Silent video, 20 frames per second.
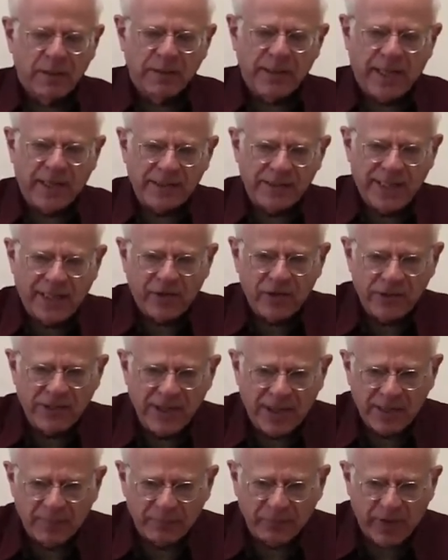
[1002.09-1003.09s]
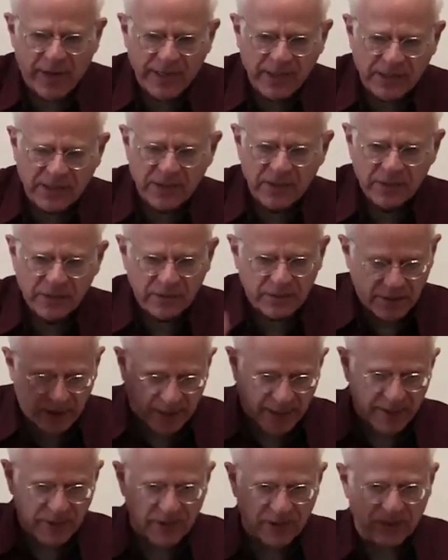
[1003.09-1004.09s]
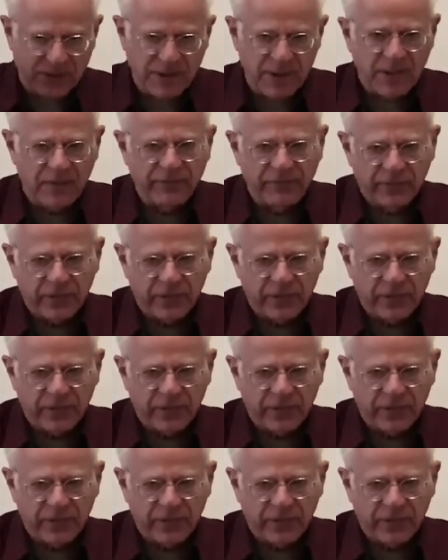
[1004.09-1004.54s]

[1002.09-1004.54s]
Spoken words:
That is, they could set a price, like I just did,